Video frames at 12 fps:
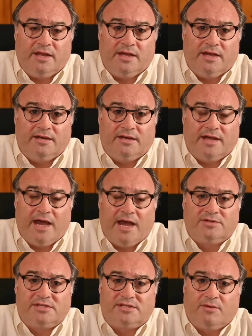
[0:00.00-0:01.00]
the uh, the
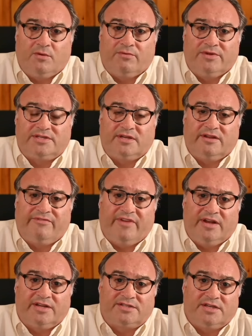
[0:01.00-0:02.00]
houses that were recently
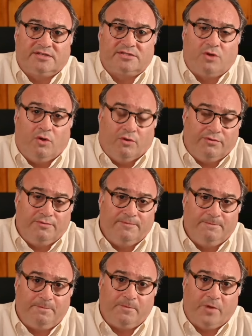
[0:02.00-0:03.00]
finished and sold.
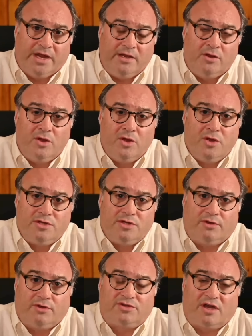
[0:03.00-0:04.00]
Right.
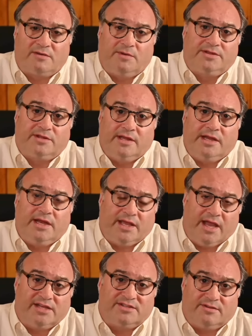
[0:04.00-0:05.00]
So talk about the leading
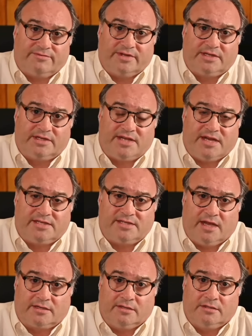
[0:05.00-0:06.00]
edge of the real estate
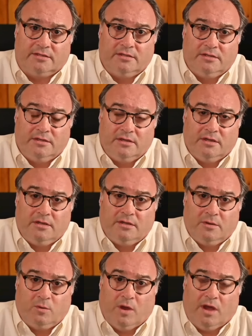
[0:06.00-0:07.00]
sector.
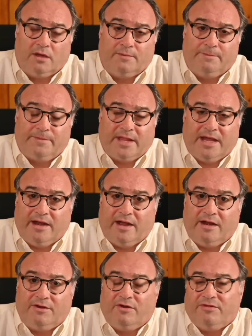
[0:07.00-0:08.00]
Well, I,
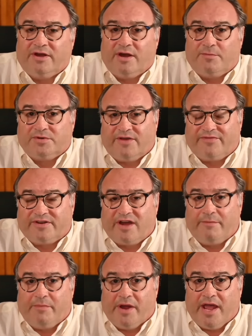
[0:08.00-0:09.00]
I don't know the numbers off the
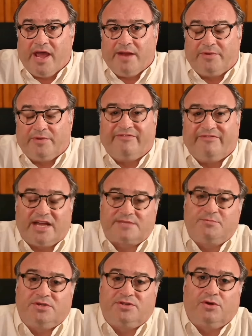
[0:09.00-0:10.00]
top of my head, but the
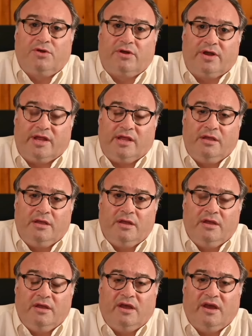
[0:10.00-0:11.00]
vast majority
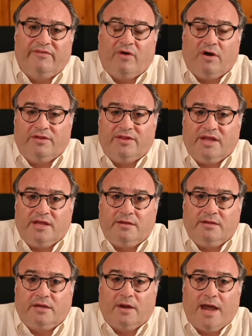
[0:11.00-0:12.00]
of all
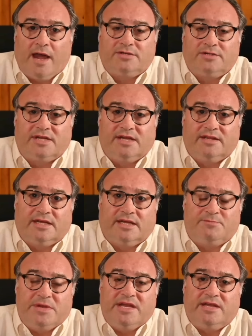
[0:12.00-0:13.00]
the housing
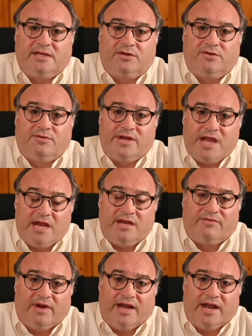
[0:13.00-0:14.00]
that's being
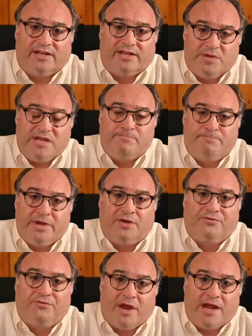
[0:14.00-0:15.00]
created right now, that's being
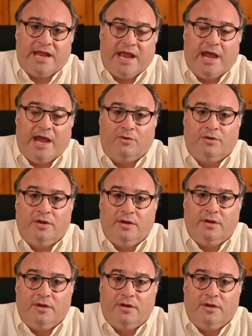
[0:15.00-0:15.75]
built right now,